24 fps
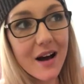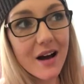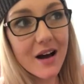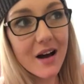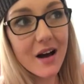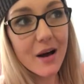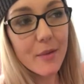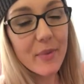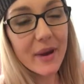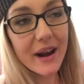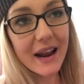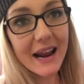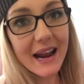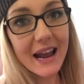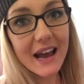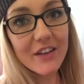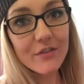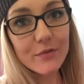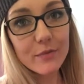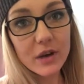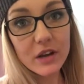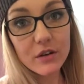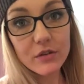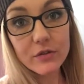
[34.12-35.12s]
But I
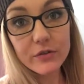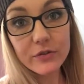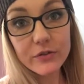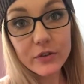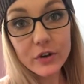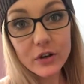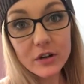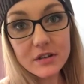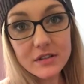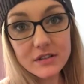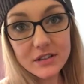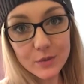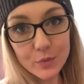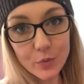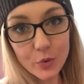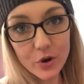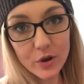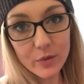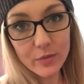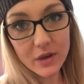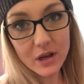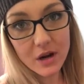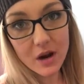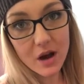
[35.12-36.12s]
have my first
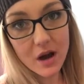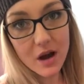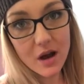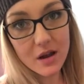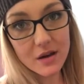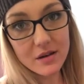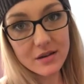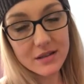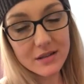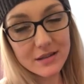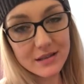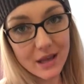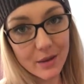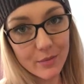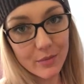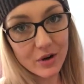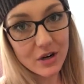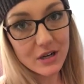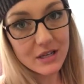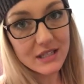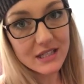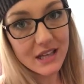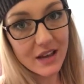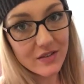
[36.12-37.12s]
appointment on
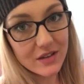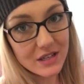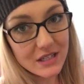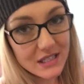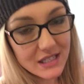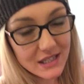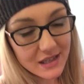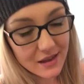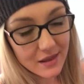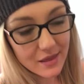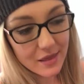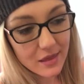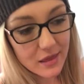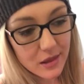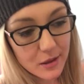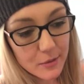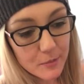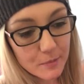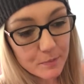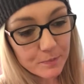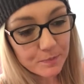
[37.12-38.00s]
December 17th,